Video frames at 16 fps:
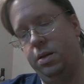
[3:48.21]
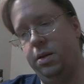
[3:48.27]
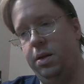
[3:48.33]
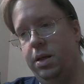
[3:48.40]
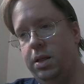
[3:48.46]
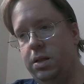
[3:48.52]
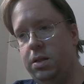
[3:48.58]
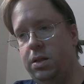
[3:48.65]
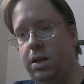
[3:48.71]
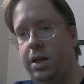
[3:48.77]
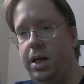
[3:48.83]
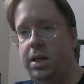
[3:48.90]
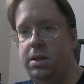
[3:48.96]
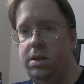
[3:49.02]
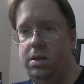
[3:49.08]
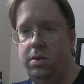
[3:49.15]
this
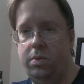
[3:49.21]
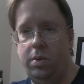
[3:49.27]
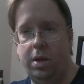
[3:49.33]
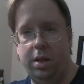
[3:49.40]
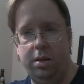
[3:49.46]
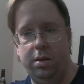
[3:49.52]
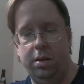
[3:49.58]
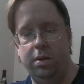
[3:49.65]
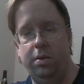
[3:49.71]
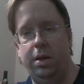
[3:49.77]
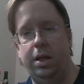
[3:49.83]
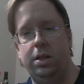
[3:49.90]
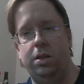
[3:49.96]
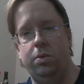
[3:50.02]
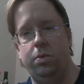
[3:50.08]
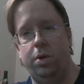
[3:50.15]
leads to what
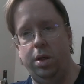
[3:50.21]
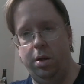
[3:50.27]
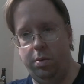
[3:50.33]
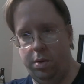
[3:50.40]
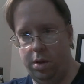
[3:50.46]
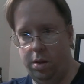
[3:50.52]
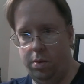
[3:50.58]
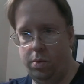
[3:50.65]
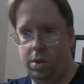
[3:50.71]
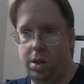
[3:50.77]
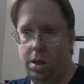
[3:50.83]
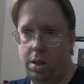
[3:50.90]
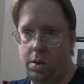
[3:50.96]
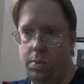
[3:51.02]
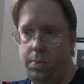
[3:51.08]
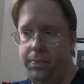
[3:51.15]
you really want to know.